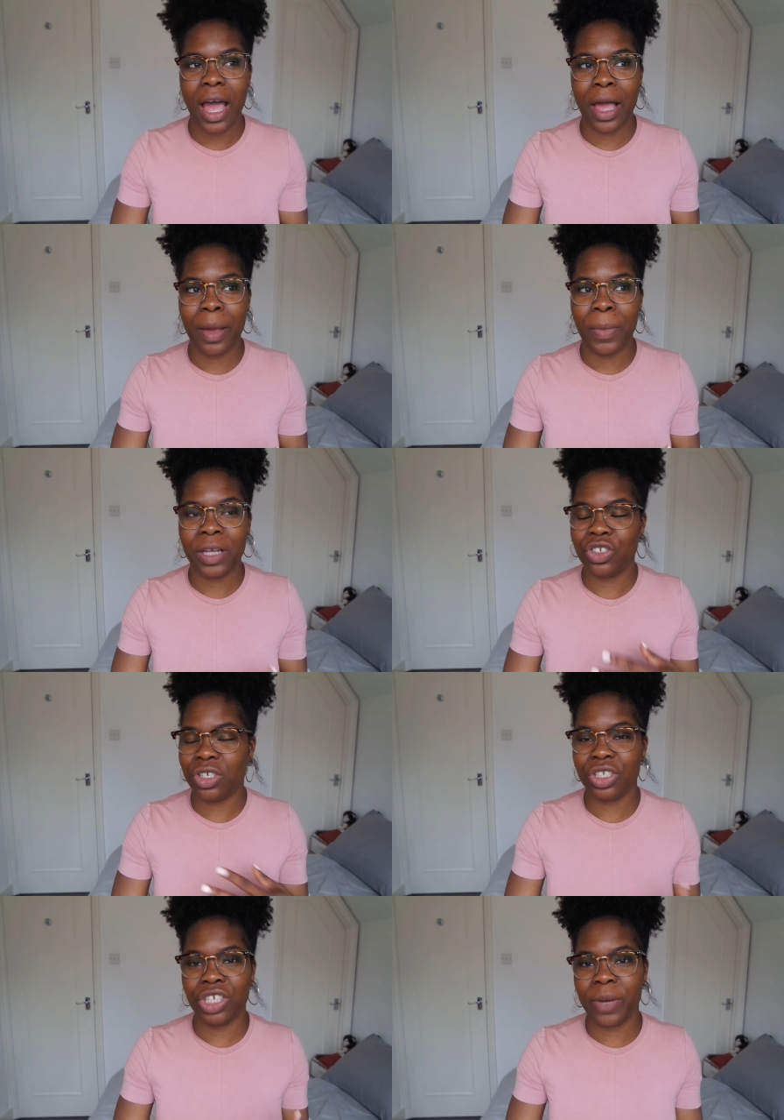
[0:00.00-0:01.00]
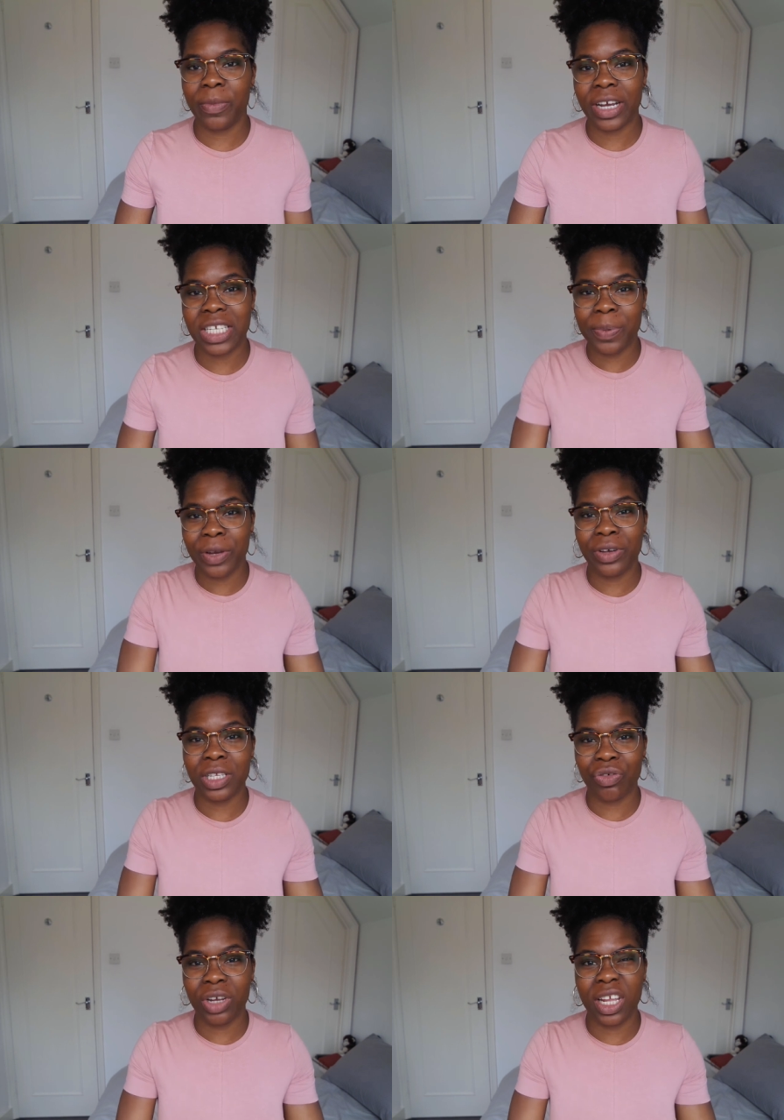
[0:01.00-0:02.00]
um, and just to share my
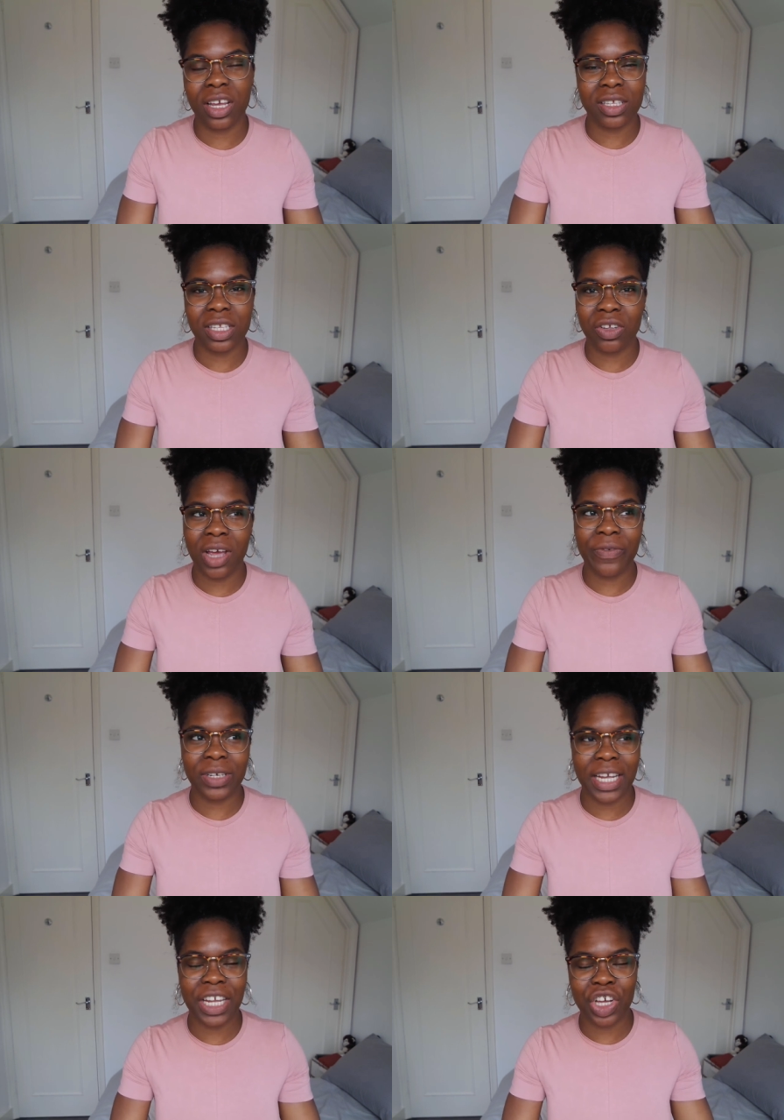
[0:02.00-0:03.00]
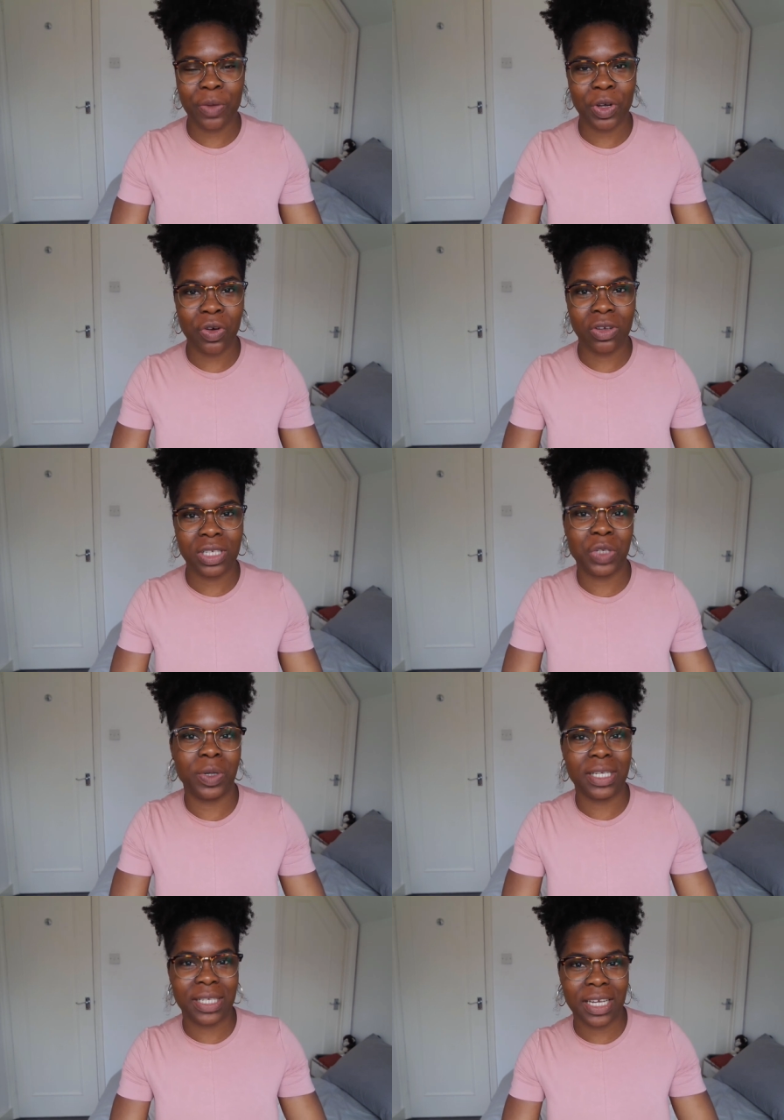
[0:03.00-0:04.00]
experience really because it's not every day you come across a
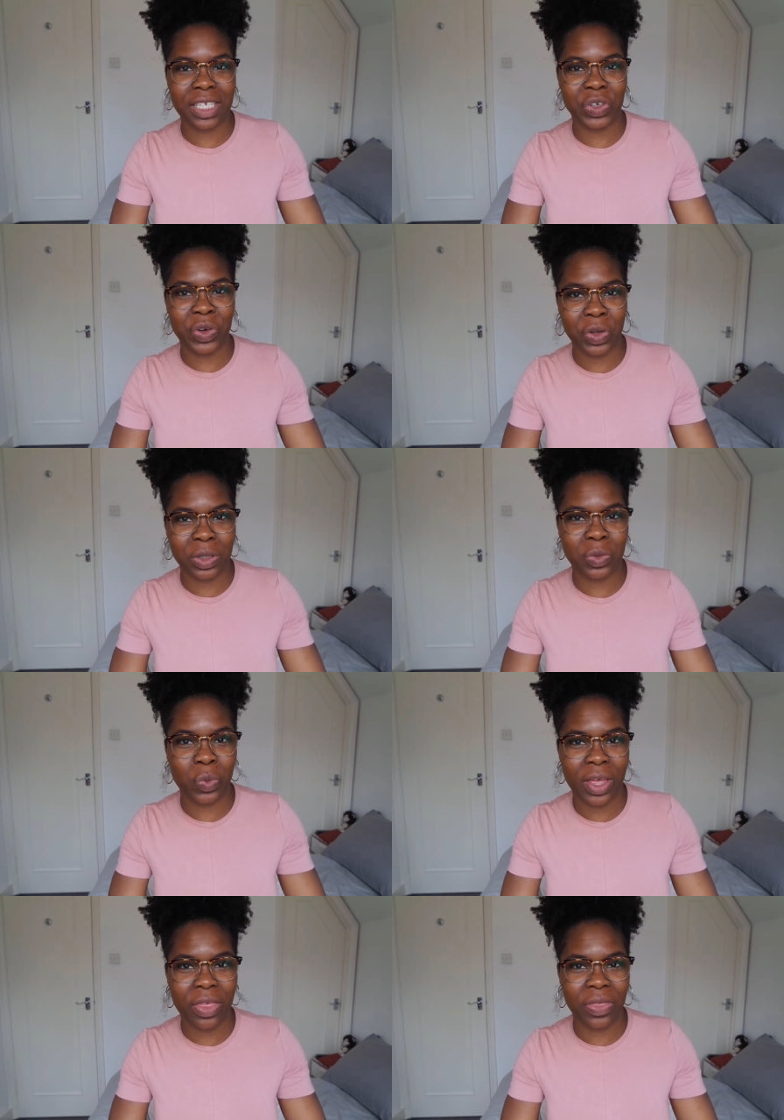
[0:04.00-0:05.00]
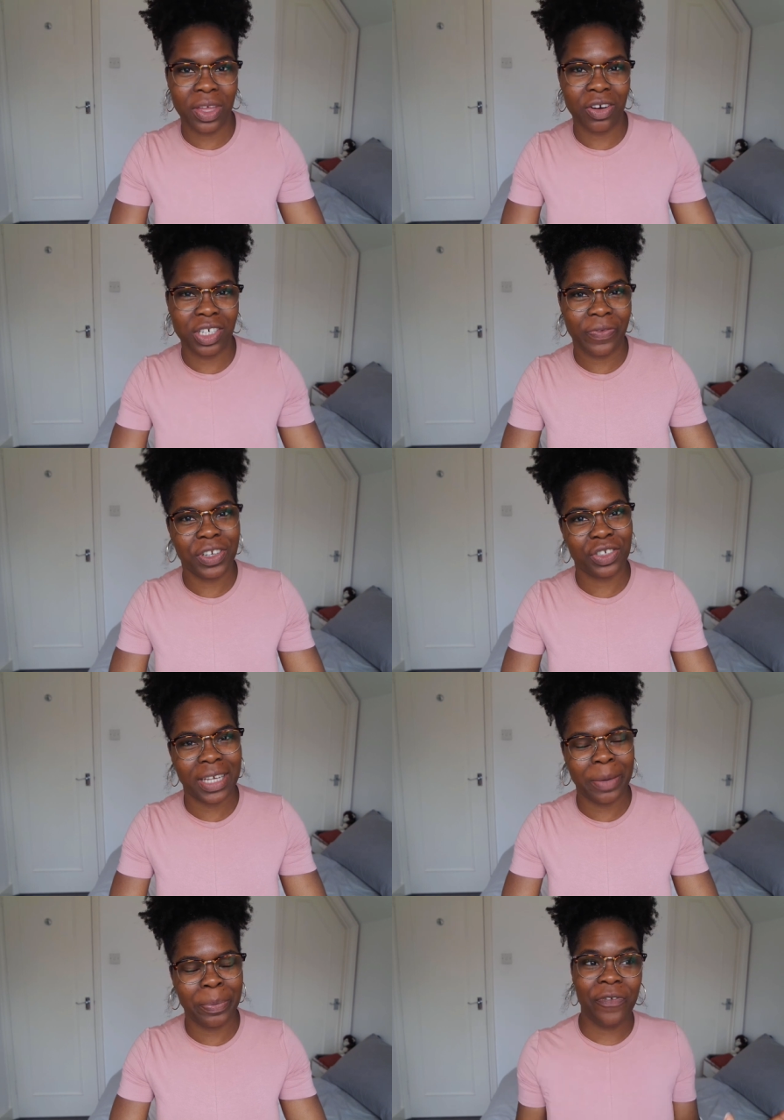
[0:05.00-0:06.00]
26 year old with an artificial
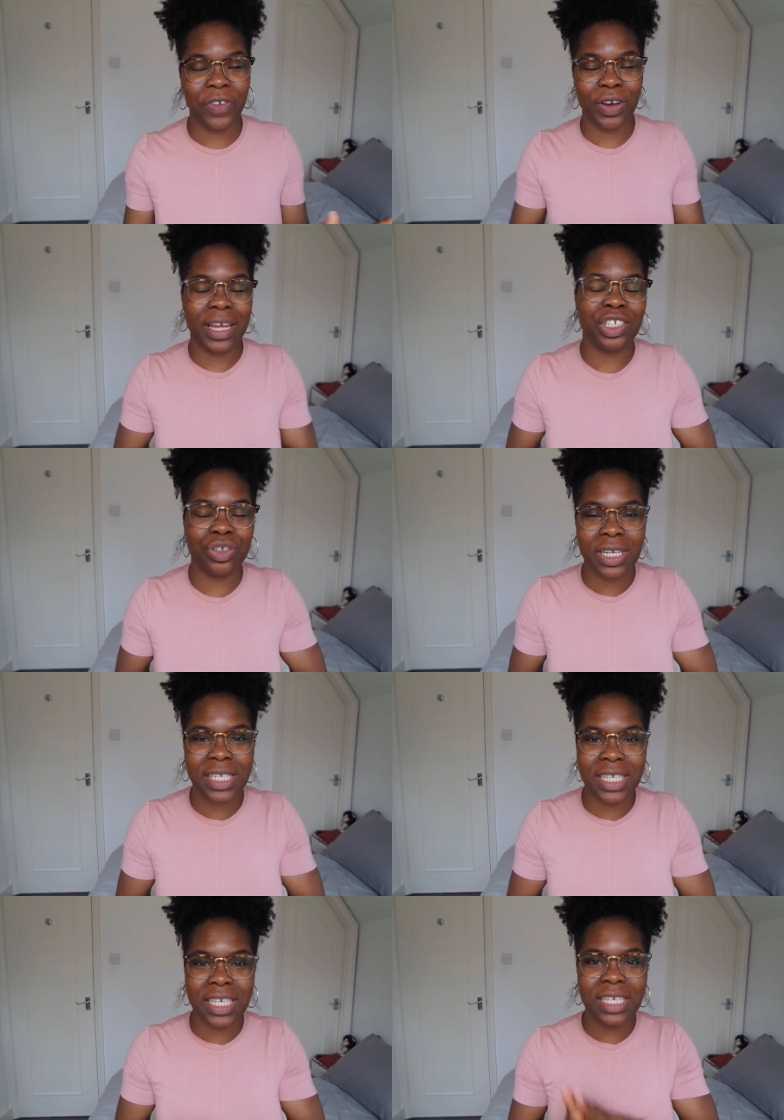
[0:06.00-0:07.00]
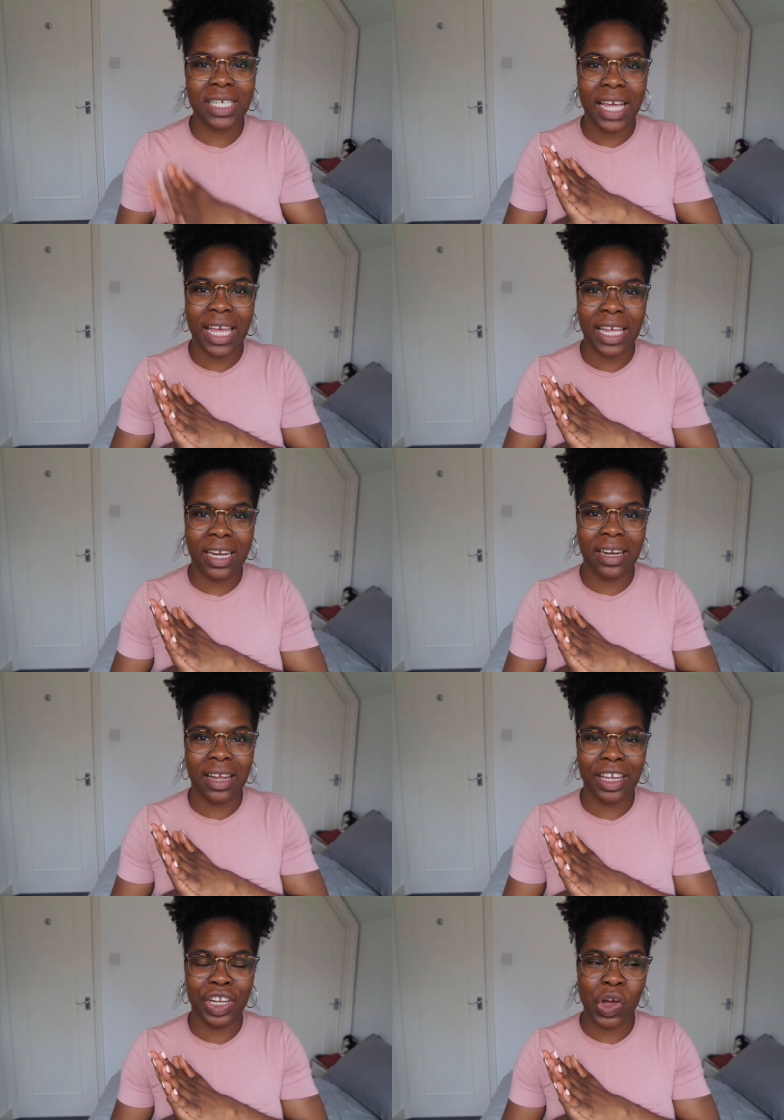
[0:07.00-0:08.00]
hip. If you're interested
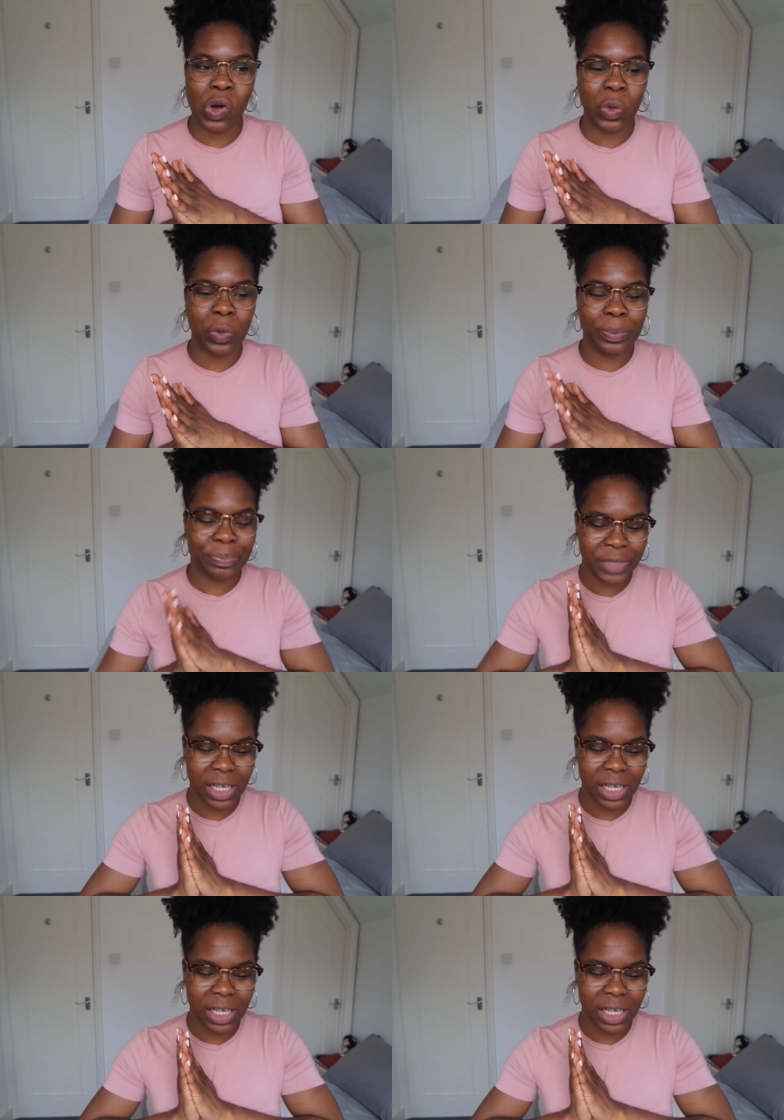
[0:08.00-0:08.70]
in you know